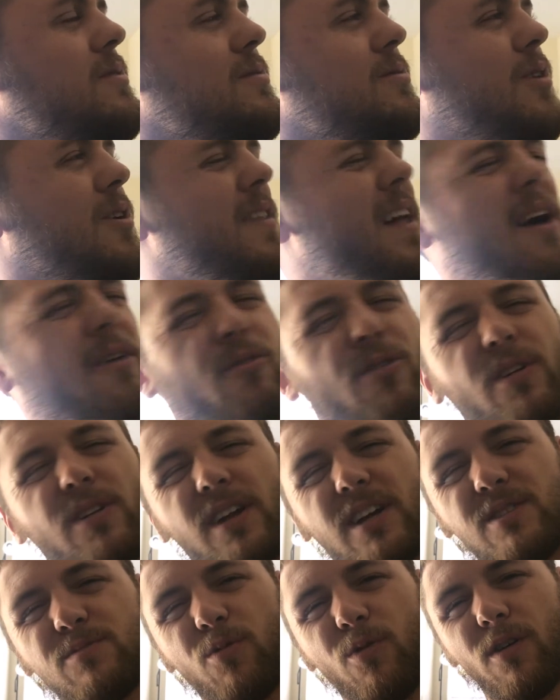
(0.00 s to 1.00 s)
not
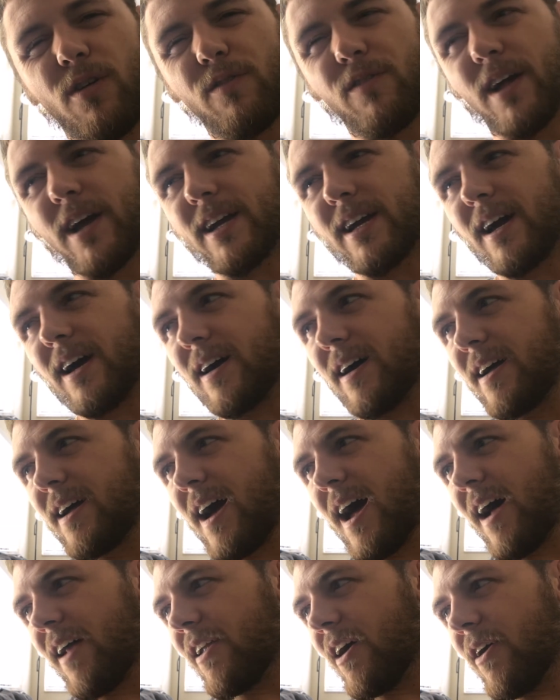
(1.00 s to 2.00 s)
really. It's more of like I
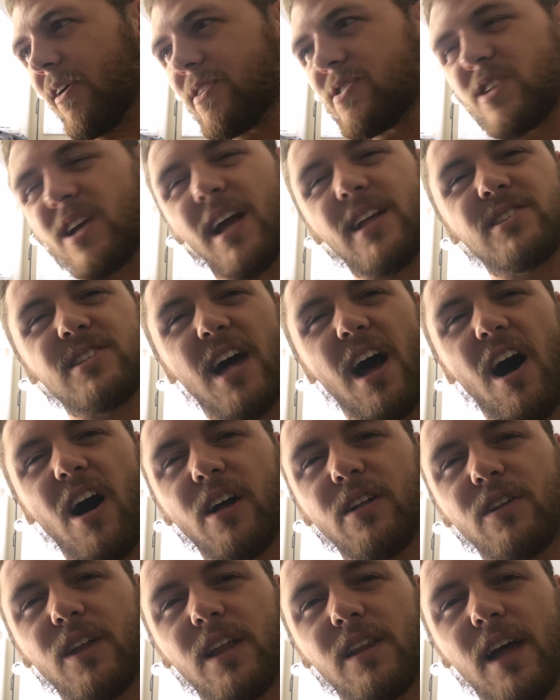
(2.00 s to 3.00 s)
don't know. It's that
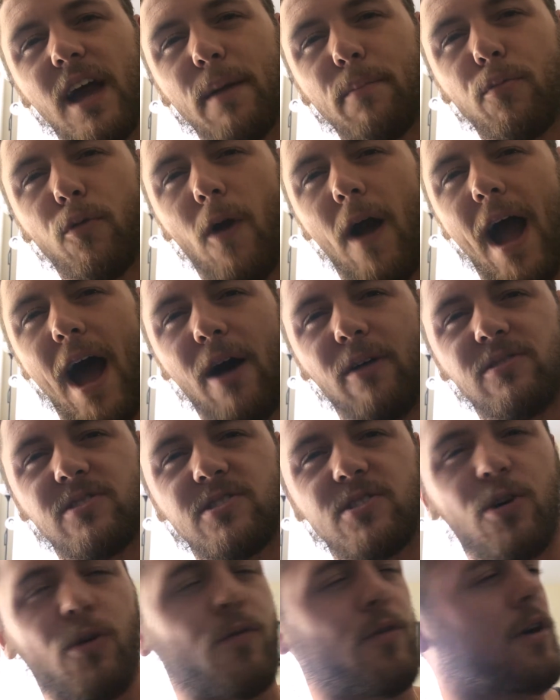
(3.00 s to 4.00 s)
ugly like brown
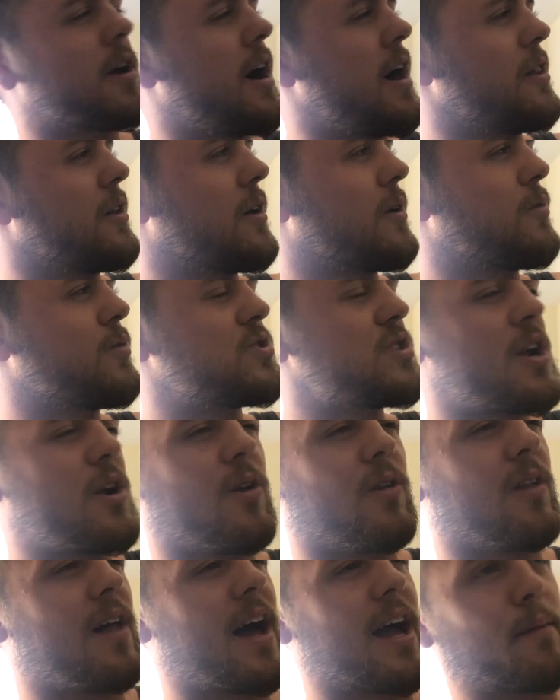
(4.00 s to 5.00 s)
silver color, which I
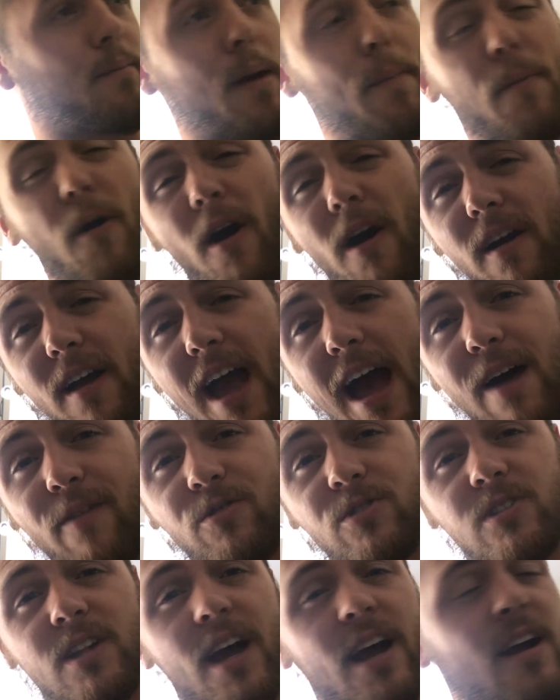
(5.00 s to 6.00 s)
don't like. My Park
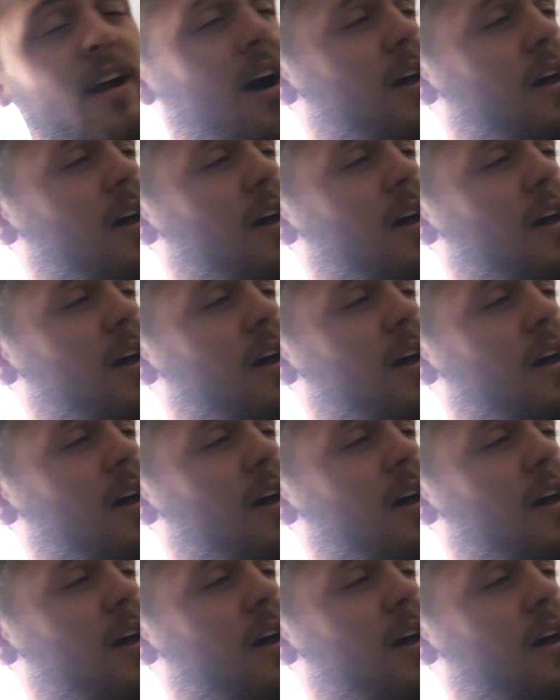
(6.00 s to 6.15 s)
Ave was that